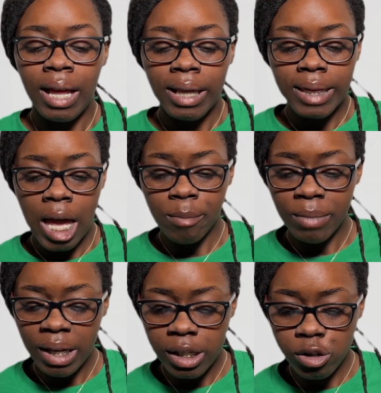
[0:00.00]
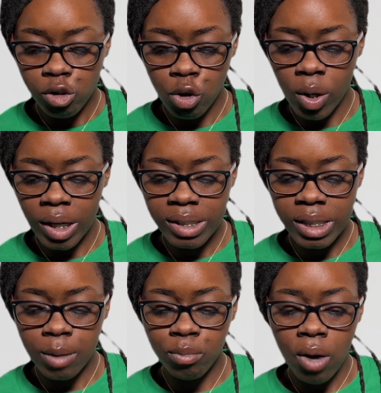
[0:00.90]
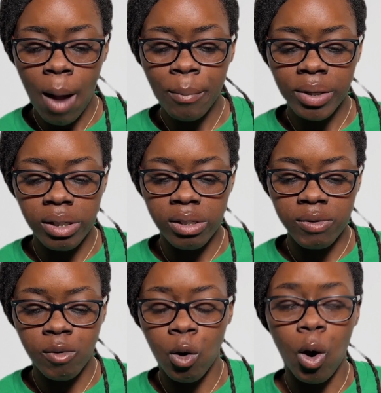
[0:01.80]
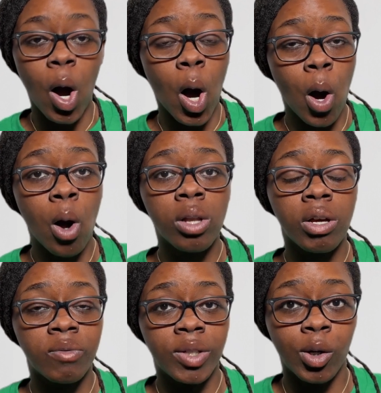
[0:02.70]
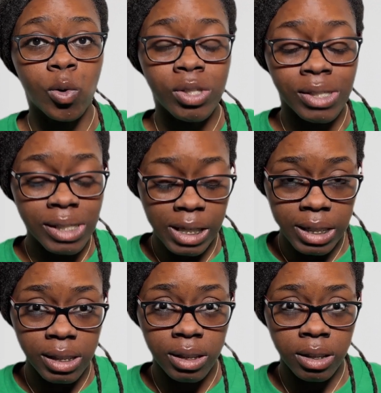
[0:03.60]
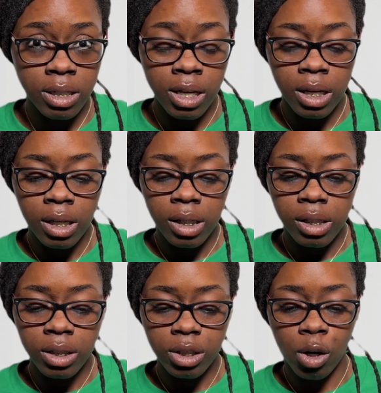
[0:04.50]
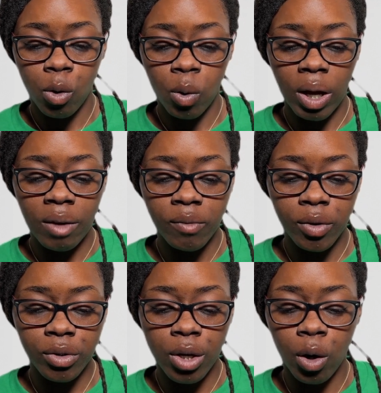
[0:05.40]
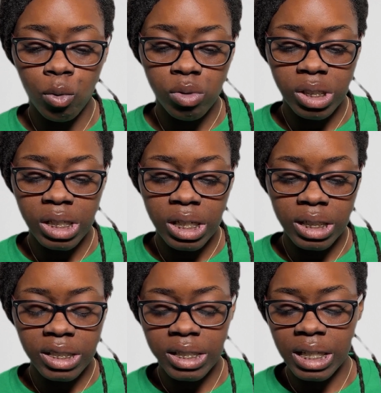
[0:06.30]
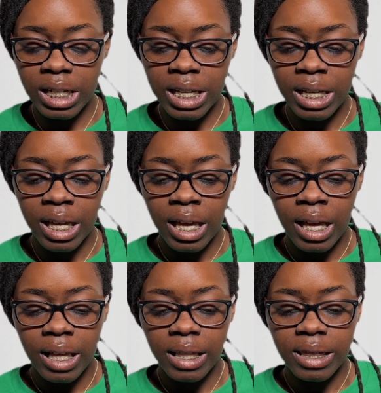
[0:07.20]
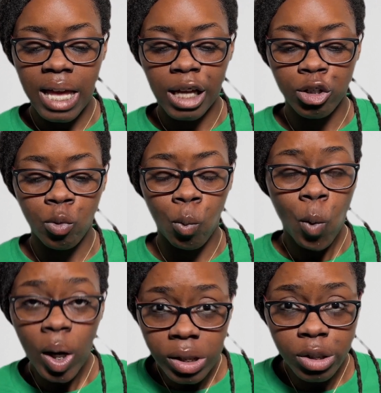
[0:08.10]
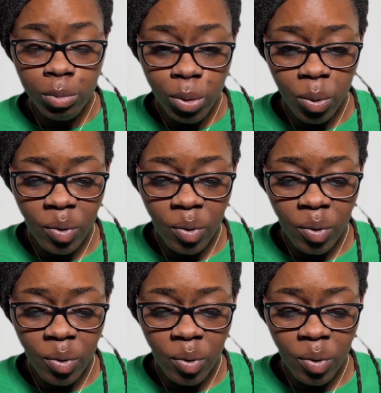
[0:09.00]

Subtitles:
that means you're going to see properties for all of those cities. So if you don't see a city that you want to move